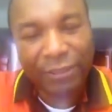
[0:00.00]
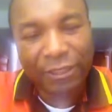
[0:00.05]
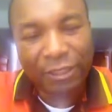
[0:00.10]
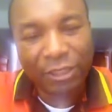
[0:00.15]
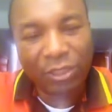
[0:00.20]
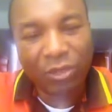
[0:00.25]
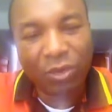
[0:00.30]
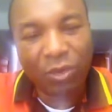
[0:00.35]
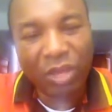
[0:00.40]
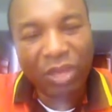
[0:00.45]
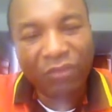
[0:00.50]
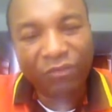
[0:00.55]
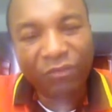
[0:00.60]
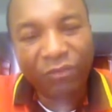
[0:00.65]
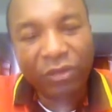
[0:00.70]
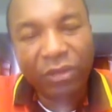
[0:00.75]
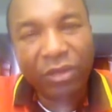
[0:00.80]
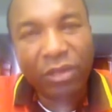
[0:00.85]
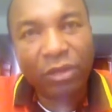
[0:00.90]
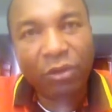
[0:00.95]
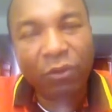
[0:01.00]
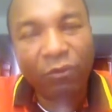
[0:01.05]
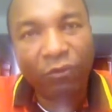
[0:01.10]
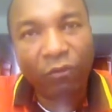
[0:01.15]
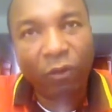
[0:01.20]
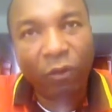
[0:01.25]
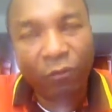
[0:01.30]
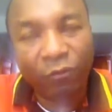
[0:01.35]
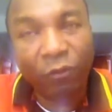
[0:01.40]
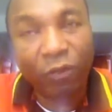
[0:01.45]
you know, if, you know,
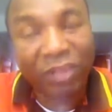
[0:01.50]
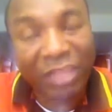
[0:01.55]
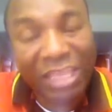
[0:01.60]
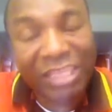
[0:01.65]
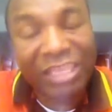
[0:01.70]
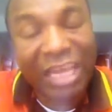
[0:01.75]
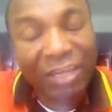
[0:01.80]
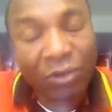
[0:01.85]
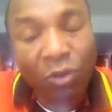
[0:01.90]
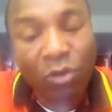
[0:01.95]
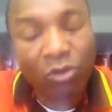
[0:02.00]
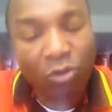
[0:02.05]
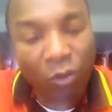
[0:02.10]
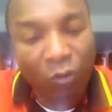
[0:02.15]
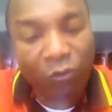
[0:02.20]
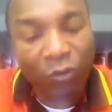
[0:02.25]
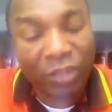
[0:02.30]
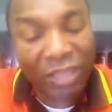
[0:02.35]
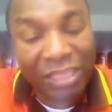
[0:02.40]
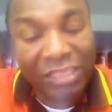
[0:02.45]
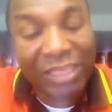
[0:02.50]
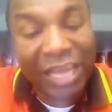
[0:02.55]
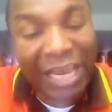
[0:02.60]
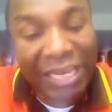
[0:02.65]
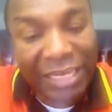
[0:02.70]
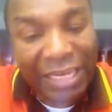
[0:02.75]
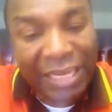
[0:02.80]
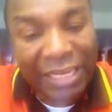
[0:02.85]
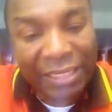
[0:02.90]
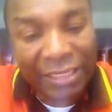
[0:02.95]
for things I don't know, for things I
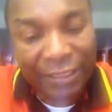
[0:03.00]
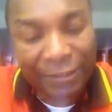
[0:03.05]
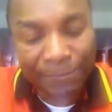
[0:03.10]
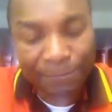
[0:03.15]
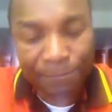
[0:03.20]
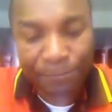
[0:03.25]
need.